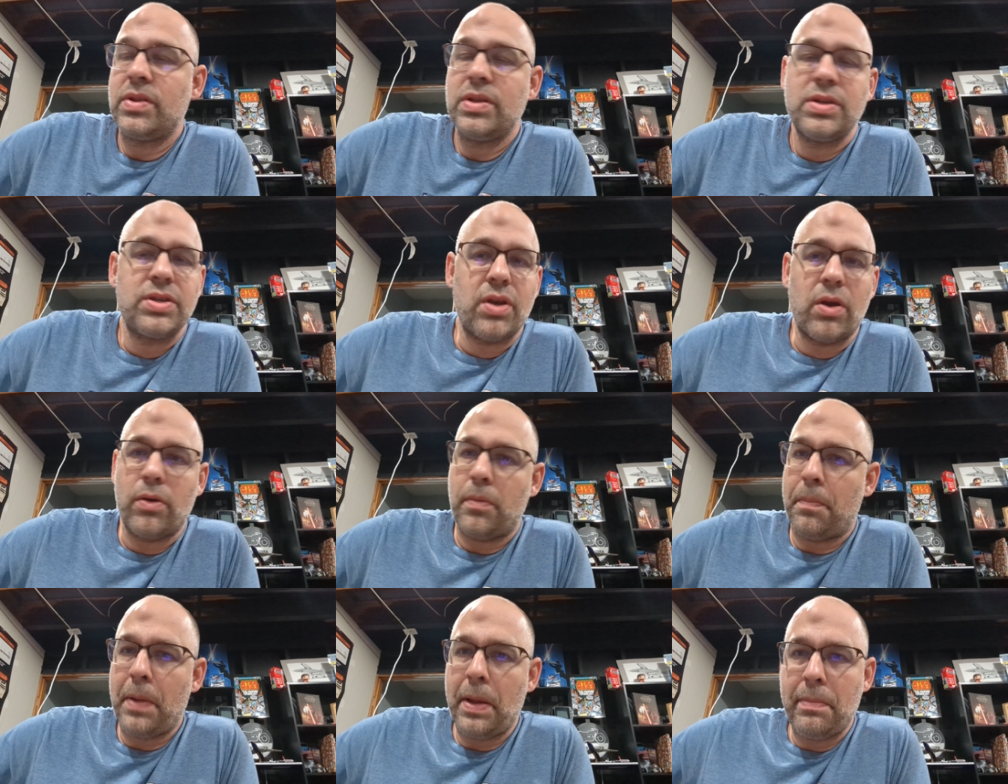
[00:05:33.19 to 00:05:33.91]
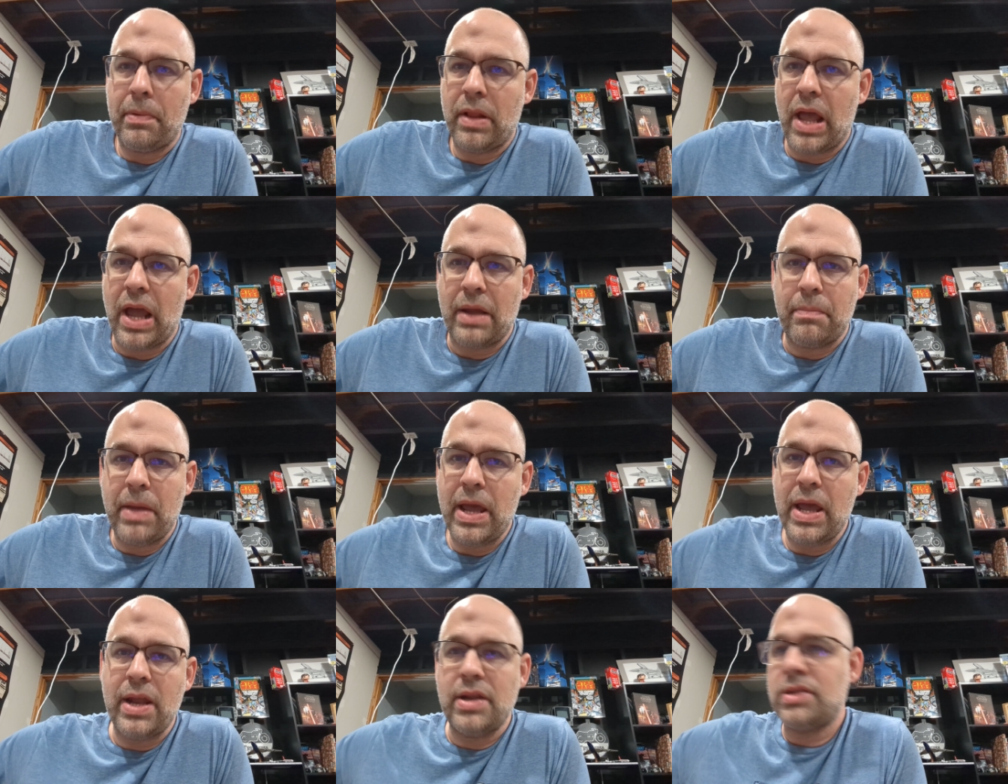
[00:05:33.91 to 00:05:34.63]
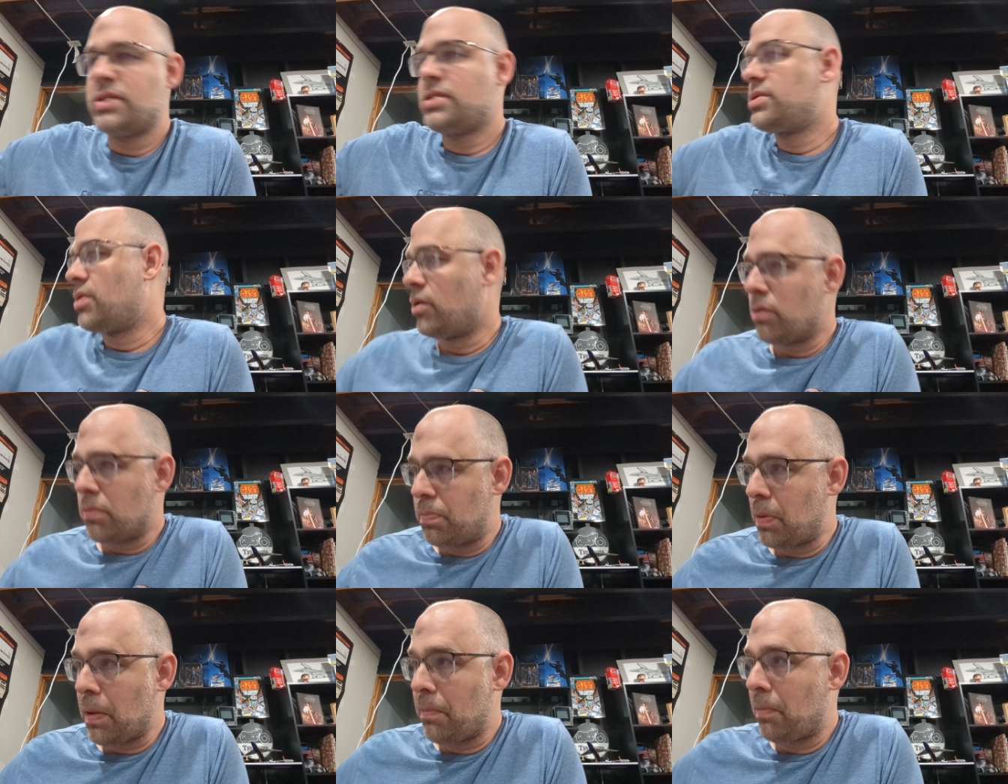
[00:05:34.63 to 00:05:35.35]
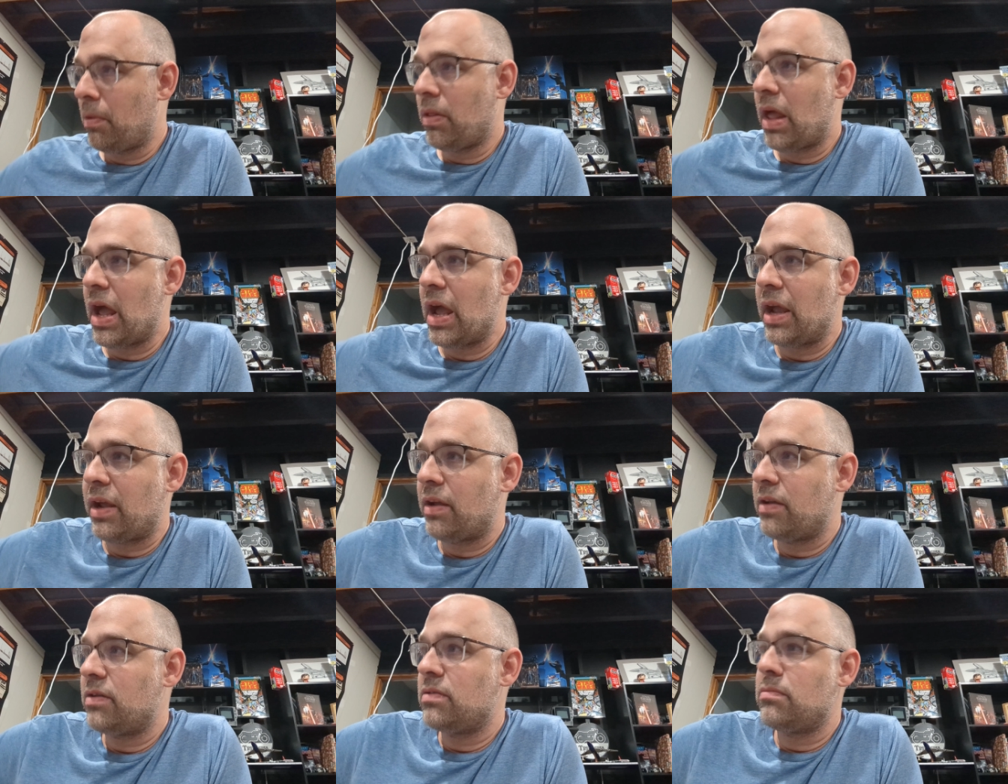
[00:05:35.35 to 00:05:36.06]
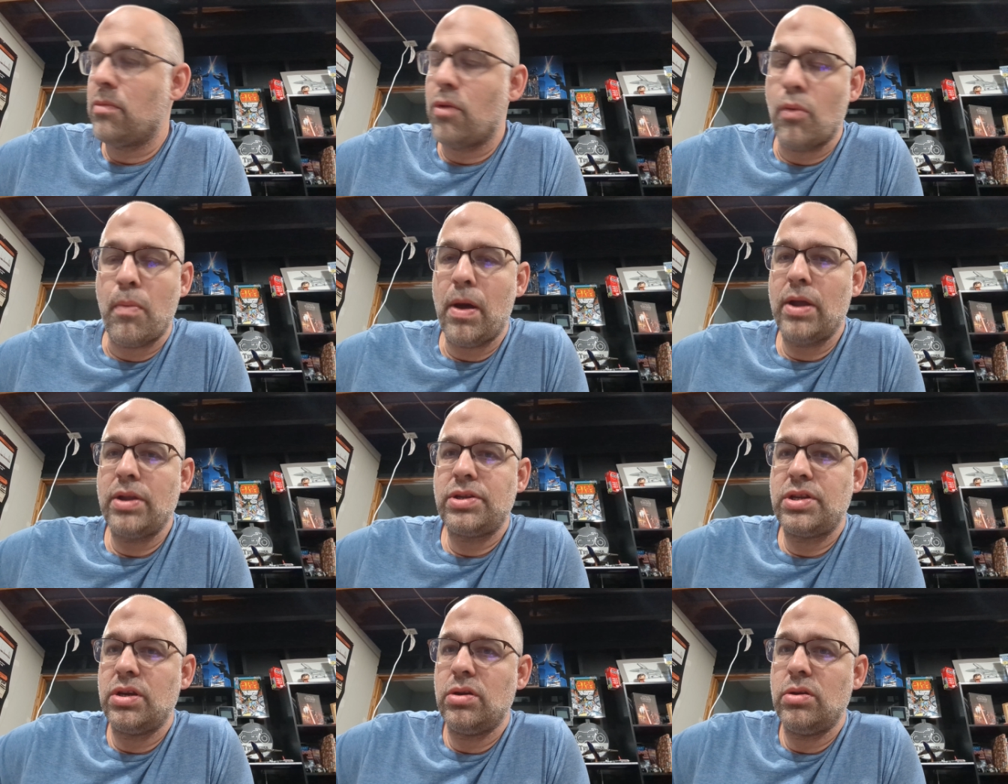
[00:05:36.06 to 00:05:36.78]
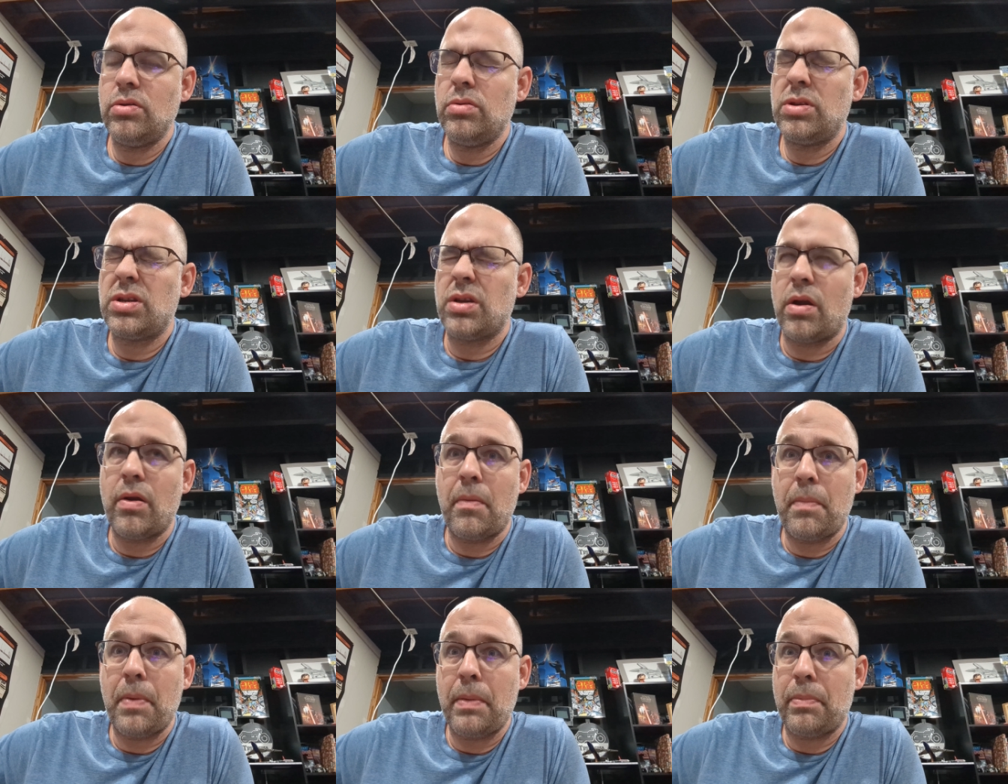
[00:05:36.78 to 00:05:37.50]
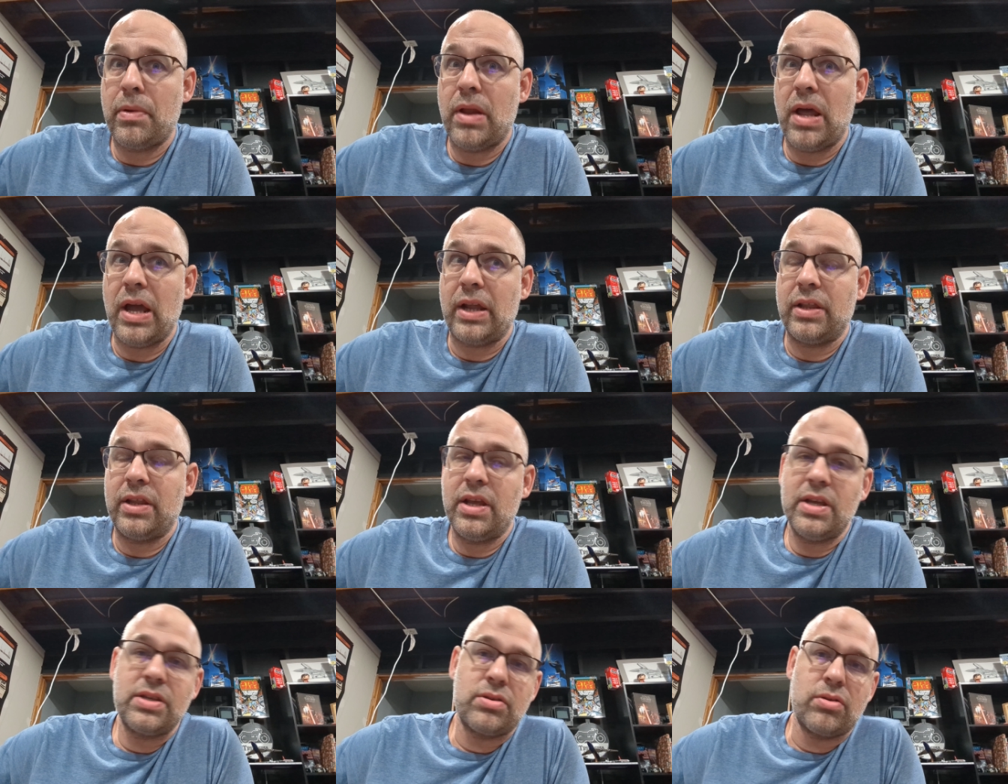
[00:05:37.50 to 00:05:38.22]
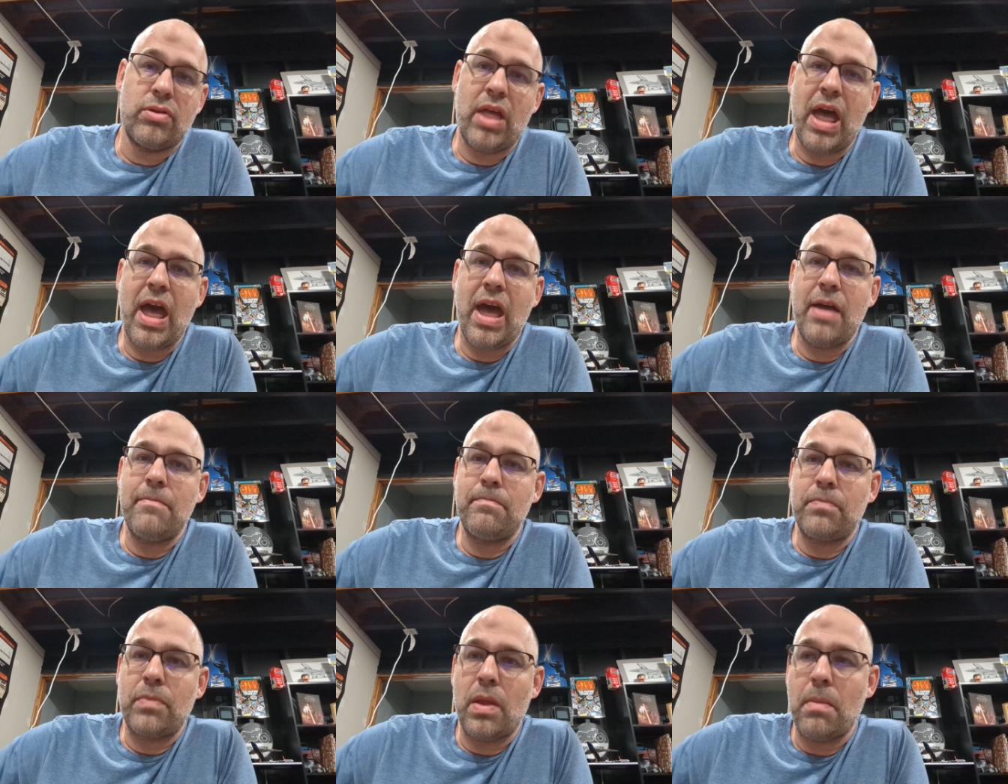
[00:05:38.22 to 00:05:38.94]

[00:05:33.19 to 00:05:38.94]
Certain people like Mint, certain people like Ubuntu, certain people like this or that.